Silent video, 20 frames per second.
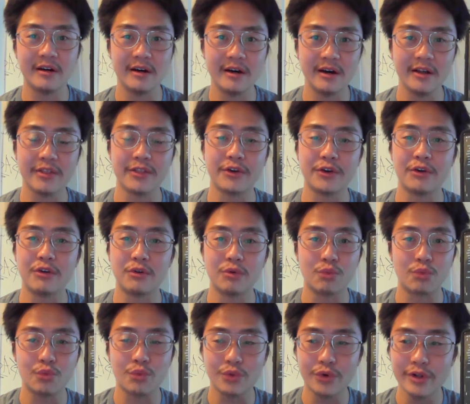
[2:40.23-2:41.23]
other
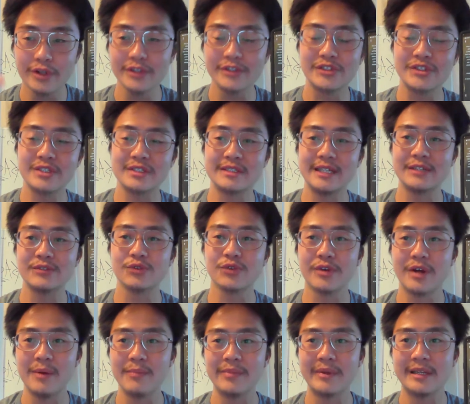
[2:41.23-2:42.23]
really successful
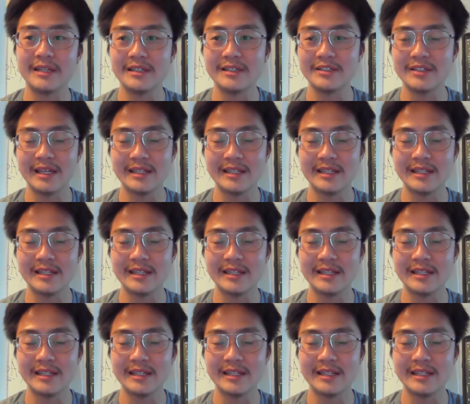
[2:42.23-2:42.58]
companies